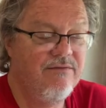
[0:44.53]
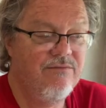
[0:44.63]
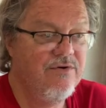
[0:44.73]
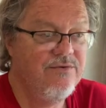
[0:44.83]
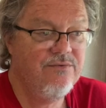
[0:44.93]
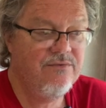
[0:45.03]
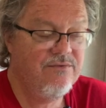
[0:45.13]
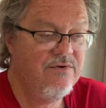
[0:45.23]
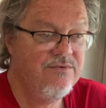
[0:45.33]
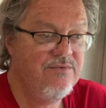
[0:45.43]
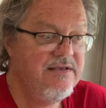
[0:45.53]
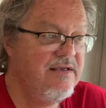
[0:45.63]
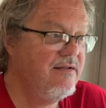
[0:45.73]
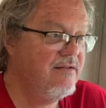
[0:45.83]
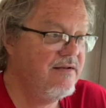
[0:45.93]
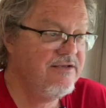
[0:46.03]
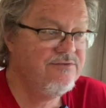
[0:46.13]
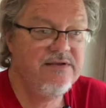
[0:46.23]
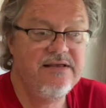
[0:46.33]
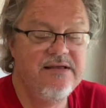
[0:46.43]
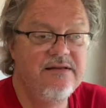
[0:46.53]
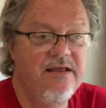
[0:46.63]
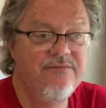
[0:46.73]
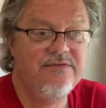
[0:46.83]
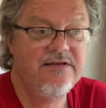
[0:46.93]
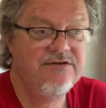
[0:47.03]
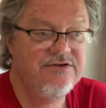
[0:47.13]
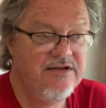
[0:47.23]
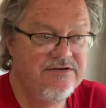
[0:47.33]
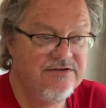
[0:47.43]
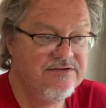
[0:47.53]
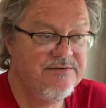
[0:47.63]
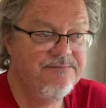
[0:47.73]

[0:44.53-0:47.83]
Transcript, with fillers: one, one weekend and the next weekend, everything changes.